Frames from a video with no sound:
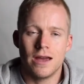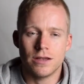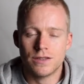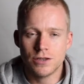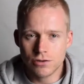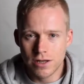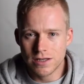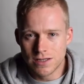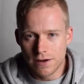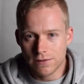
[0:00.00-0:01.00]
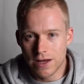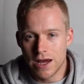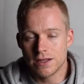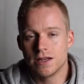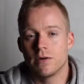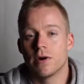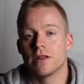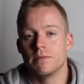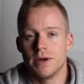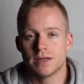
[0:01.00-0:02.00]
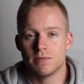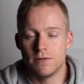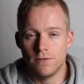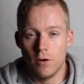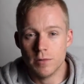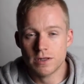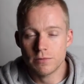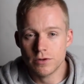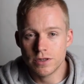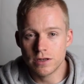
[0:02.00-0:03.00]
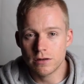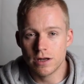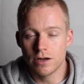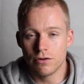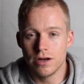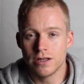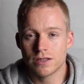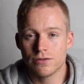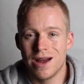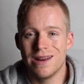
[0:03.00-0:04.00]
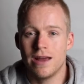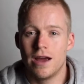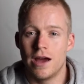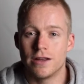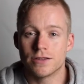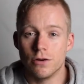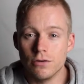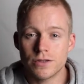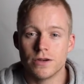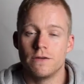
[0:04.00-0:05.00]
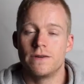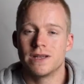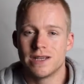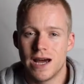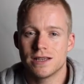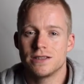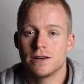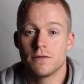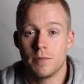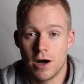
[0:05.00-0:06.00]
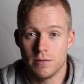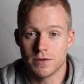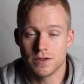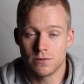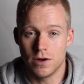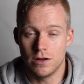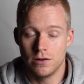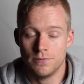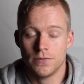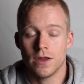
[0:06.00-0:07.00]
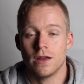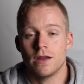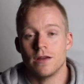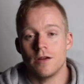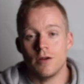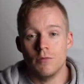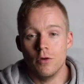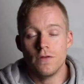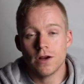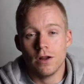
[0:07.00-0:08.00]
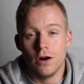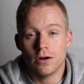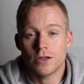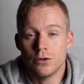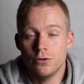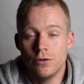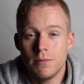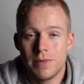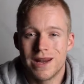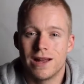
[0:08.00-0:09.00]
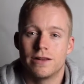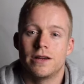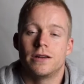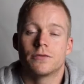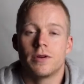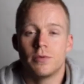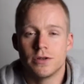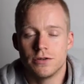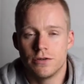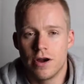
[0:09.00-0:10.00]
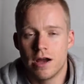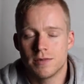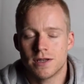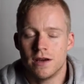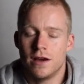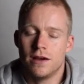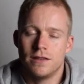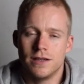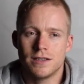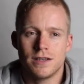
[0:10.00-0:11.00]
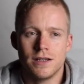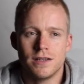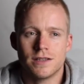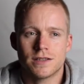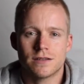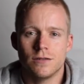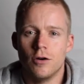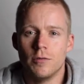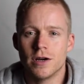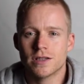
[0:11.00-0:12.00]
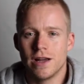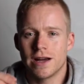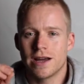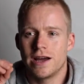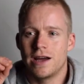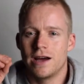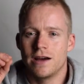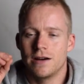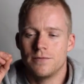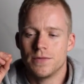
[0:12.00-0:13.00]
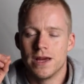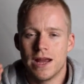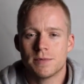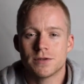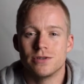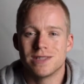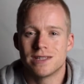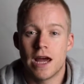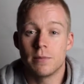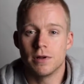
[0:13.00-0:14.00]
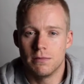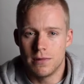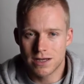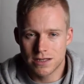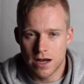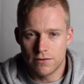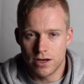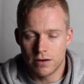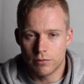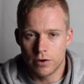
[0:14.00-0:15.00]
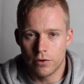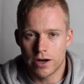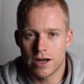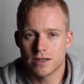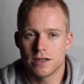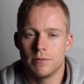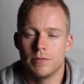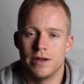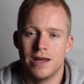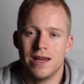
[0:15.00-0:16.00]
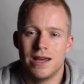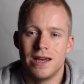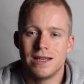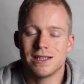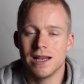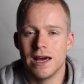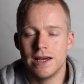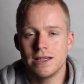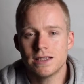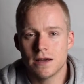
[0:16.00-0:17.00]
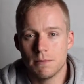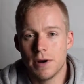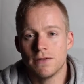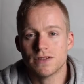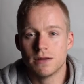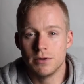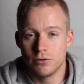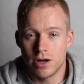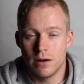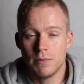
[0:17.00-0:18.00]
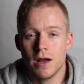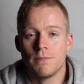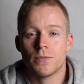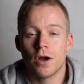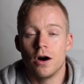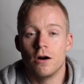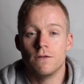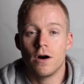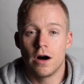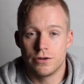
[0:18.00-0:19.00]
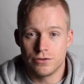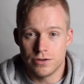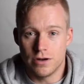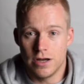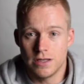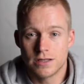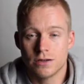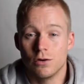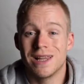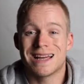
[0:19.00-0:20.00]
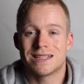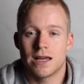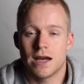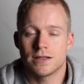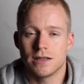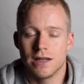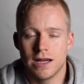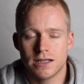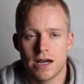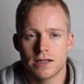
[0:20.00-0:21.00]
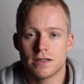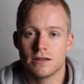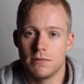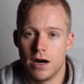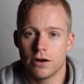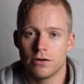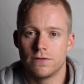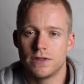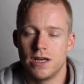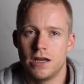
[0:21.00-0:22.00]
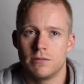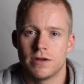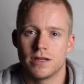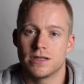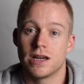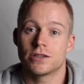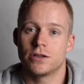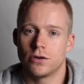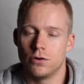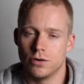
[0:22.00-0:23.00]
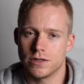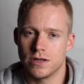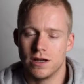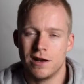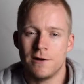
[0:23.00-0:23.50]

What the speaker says: Citrulline is definitely hands down one of the best performance boosting ingredients around, and it's also fantastic for pumps as well. Moving along to beta-alanine, 3.2 grams. This is almost like an absolute staple, a must-have in any pre-workout supplement. It delays and buffers the build-up of hydrogen ions or lactic acid. Lactic acid is a marker of fatigue, but it doesn't actually cause it.